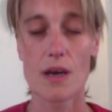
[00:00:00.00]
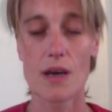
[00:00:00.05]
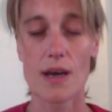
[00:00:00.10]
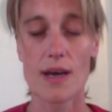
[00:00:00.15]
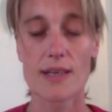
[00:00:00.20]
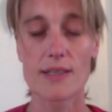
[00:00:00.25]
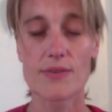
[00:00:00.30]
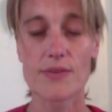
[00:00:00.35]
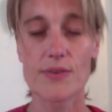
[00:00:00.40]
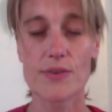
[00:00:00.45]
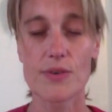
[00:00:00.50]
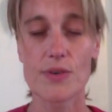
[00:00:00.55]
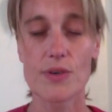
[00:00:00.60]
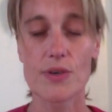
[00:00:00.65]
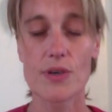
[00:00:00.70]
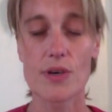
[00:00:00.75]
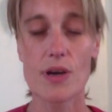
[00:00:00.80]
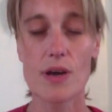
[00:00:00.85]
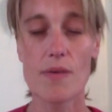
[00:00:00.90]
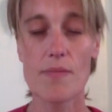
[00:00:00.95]
And
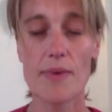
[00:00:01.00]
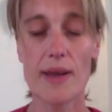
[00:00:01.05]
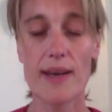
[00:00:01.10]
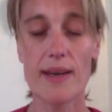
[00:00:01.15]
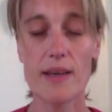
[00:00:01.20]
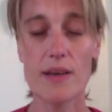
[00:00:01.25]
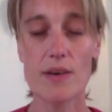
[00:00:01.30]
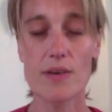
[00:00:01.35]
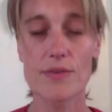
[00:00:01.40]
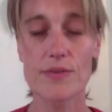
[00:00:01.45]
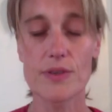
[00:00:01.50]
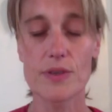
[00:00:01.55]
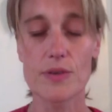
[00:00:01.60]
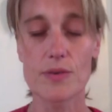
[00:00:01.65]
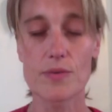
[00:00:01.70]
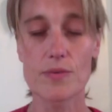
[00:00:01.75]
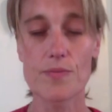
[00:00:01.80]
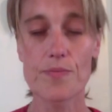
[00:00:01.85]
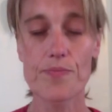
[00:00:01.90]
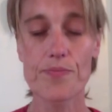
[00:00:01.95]
for many of
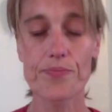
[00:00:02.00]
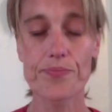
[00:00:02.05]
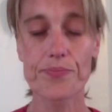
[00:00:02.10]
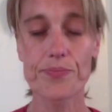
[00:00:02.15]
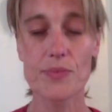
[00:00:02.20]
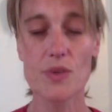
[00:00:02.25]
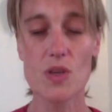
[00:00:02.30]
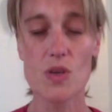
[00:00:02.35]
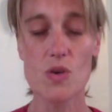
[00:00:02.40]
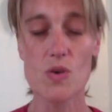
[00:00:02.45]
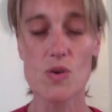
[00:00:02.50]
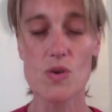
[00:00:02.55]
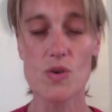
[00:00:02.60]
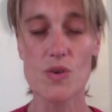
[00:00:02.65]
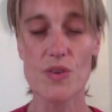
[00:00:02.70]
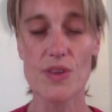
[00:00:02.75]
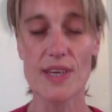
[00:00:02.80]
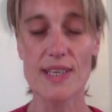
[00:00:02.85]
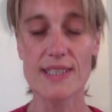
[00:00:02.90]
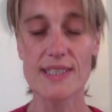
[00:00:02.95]
you, your
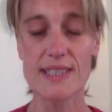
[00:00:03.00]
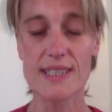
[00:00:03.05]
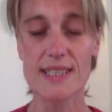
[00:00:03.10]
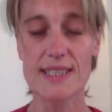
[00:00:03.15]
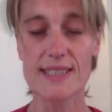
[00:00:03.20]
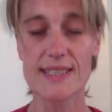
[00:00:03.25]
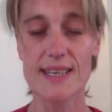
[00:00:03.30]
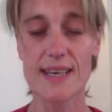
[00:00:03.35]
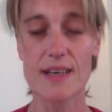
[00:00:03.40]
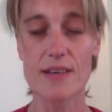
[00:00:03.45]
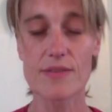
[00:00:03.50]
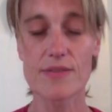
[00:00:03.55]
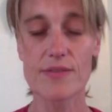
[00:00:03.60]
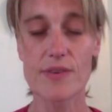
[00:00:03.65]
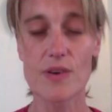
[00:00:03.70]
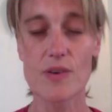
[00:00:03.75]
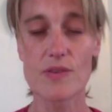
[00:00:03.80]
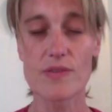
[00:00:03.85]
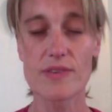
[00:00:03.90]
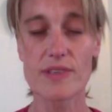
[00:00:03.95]
authentic self
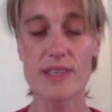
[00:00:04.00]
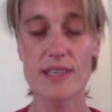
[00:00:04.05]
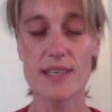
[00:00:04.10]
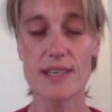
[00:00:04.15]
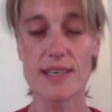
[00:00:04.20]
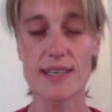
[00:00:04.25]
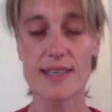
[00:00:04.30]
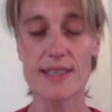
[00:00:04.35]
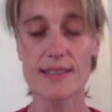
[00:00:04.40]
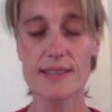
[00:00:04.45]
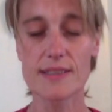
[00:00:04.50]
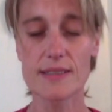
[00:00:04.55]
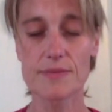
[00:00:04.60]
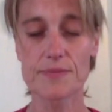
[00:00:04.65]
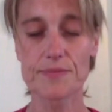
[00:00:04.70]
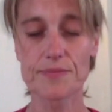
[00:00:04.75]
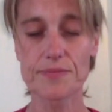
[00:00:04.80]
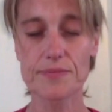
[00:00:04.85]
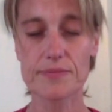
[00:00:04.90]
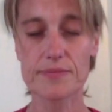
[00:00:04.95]
over the years
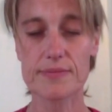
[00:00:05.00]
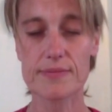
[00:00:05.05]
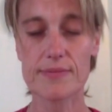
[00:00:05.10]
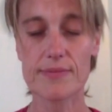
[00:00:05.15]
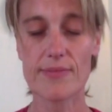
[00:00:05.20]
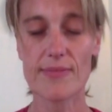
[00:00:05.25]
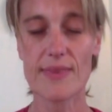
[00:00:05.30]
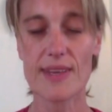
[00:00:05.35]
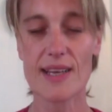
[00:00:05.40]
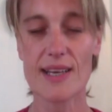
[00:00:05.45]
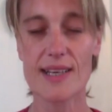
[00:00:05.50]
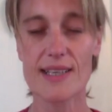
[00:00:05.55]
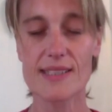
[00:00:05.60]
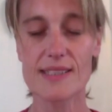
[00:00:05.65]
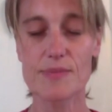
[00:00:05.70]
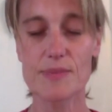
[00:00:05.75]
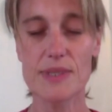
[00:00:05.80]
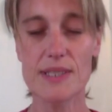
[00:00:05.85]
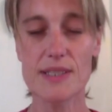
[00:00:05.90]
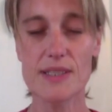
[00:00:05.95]

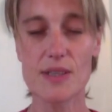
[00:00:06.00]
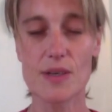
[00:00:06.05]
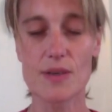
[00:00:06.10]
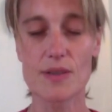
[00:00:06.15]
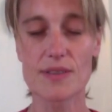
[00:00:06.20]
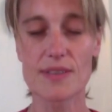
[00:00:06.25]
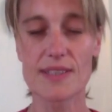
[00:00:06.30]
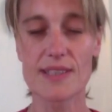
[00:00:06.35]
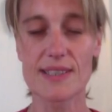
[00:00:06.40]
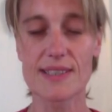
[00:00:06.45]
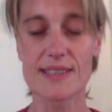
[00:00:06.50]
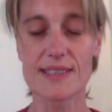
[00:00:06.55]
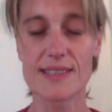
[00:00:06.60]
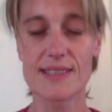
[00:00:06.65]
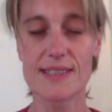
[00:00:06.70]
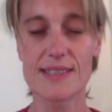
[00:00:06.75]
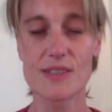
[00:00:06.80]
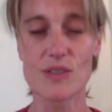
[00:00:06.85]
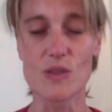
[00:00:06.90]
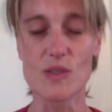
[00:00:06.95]
has been told that it
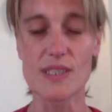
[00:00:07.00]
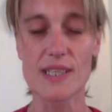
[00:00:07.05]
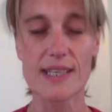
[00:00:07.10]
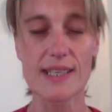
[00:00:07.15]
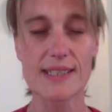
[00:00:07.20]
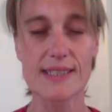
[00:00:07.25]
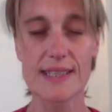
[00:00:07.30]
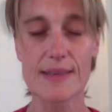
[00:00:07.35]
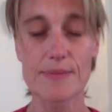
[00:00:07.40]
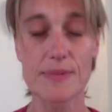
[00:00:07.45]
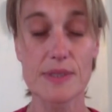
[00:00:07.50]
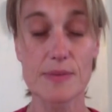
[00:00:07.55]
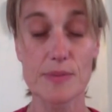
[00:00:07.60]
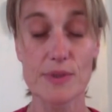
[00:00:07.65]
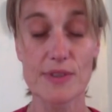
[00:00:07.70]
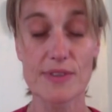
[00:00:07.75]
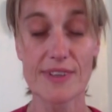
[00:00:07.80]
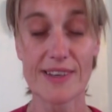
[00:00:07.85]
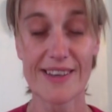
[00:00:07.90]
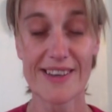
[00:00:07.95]
is not
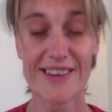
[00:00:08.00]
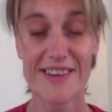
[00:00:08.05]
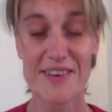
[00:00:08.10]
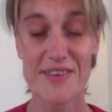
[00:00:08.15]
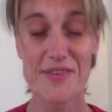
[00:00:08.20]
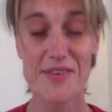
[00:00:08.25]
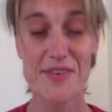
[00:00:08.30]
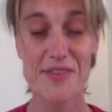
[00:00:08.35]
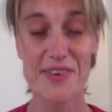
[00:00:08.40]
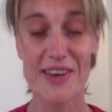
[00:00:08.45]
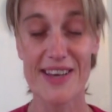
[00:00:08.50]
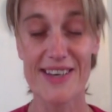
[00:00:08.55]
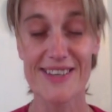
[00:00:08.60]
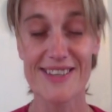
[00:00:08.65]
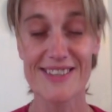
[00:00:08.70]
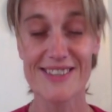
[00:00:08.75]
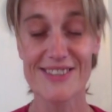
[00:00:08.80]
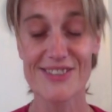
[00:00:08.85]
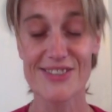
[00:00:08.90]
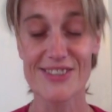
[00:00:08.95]
acceptable for
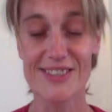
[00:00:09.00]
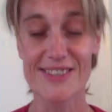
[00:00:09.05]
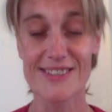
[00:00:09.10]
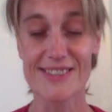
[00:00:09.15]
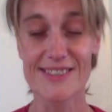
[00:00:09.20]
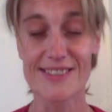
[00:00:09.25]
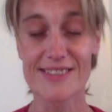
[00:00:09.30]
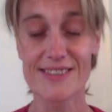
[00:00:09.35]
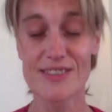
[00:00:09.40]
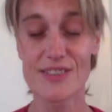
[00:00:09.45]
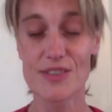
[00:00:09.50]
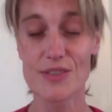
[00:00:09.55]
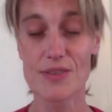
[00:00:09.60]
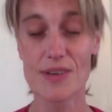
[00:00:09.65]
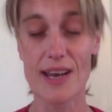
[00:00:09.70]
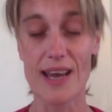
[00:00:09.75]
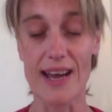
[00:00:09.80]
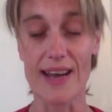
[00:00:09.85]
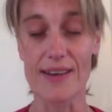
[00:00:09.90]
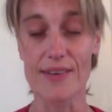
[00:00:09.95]
various reasons, too
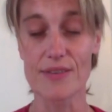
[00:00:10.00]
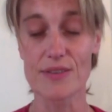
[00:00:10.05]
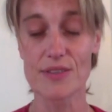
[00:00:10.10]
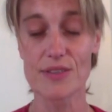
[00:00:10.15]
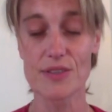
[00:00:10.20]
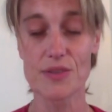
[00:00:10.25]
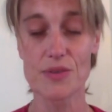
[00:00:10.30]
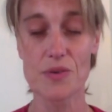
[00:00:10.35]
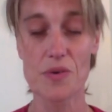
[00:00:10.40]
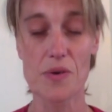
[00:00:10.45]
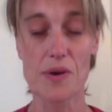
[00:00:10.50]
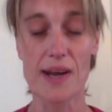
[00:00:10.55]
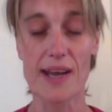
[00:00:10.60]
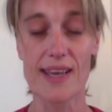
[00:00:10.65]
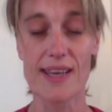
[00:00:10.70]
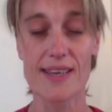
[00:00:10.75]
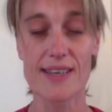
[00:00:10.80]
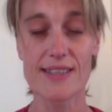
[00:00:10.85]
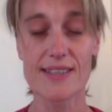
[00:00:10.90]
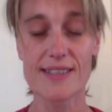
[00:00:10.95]
loud, too
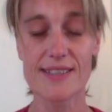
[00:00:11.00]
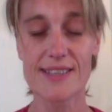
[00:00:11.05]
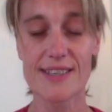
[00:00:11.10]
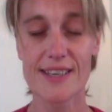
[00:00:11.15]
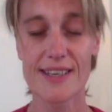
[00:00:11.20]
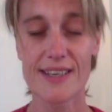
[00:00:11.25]
quiet,